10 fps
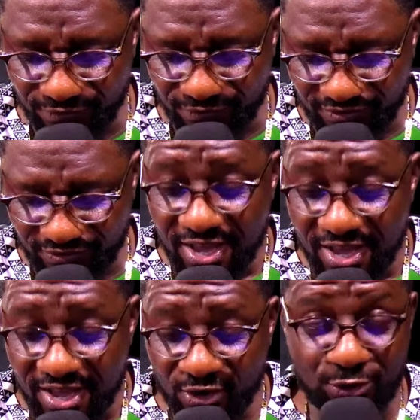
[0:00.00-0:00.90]
Because you
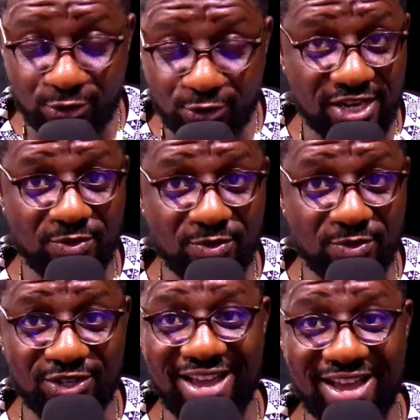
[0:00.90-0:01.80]
said you miss your life.
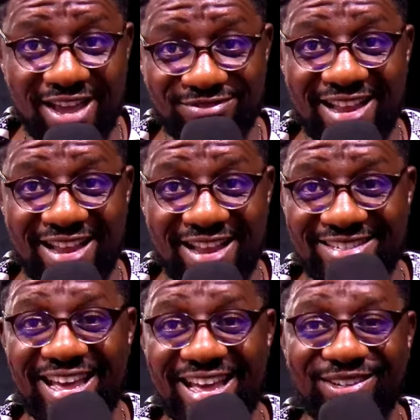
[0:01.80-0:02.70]
I didn't die, oh.
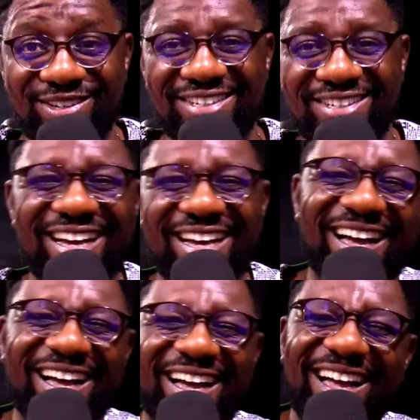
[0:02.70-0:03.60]

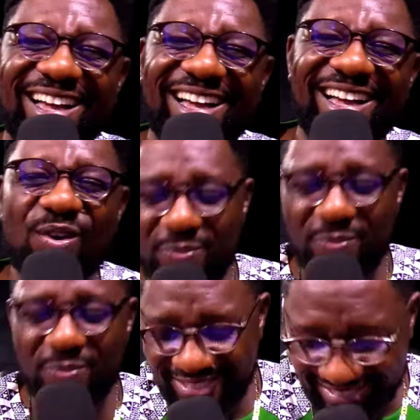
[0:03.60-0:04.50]
We miss this
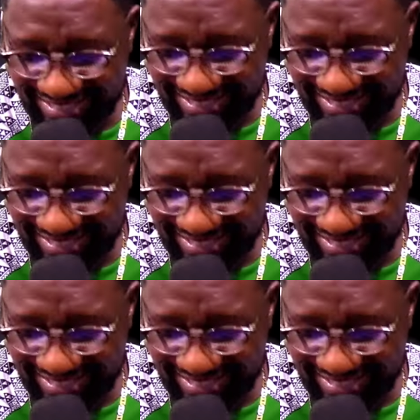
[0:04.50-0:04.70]
life.